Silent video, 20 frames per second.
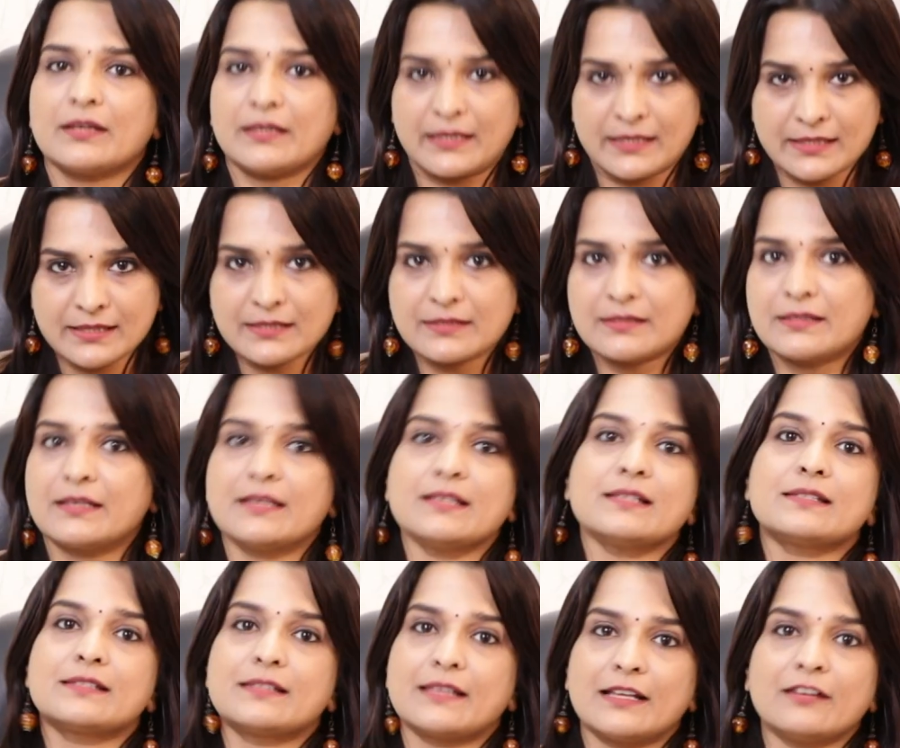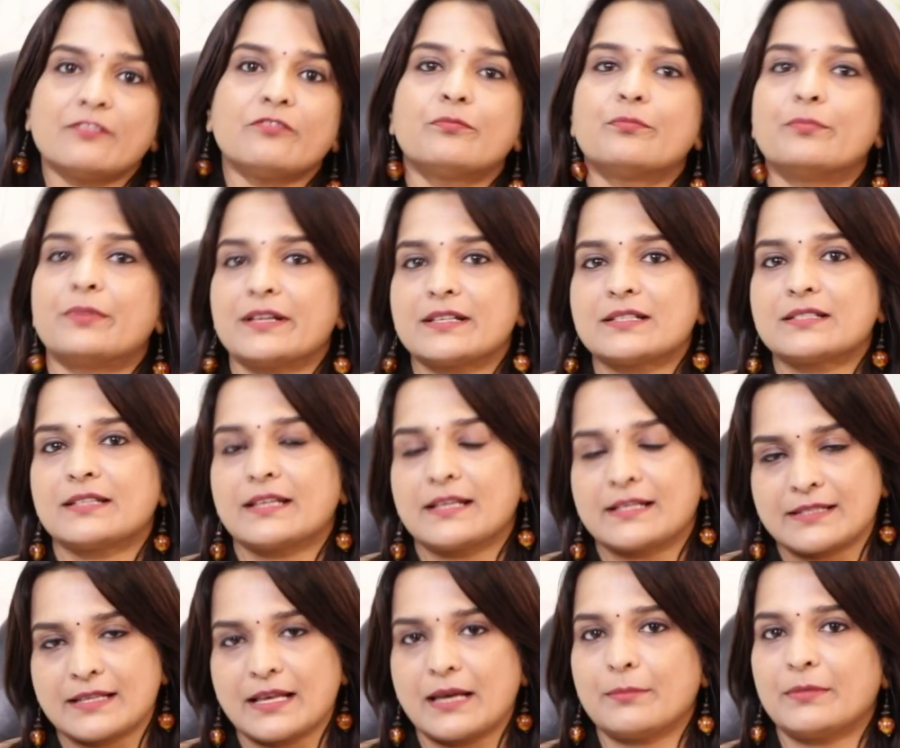is the self-breast
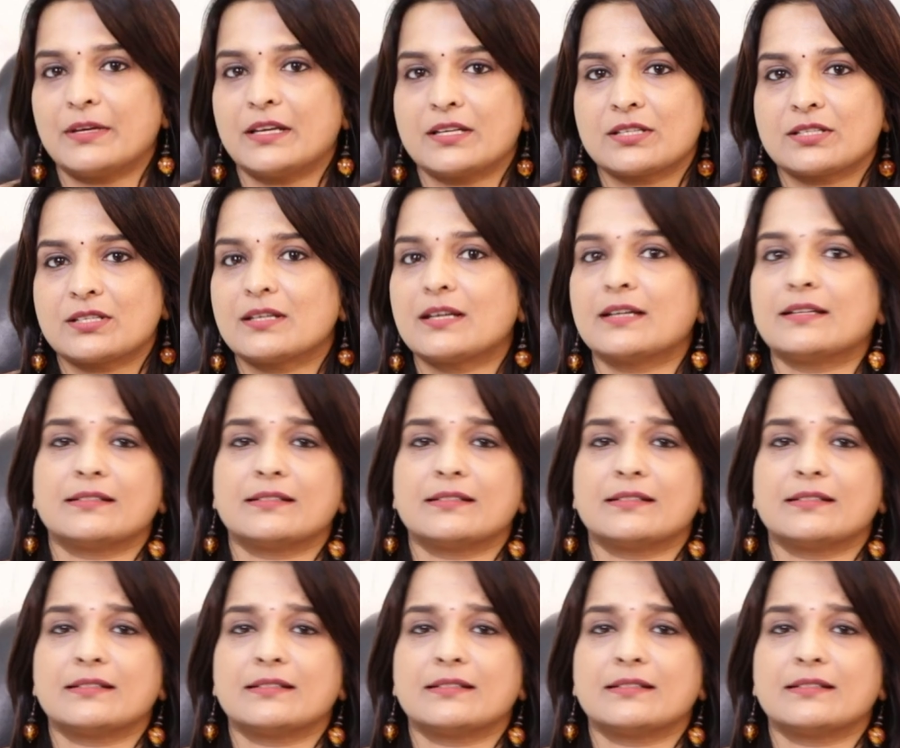examination,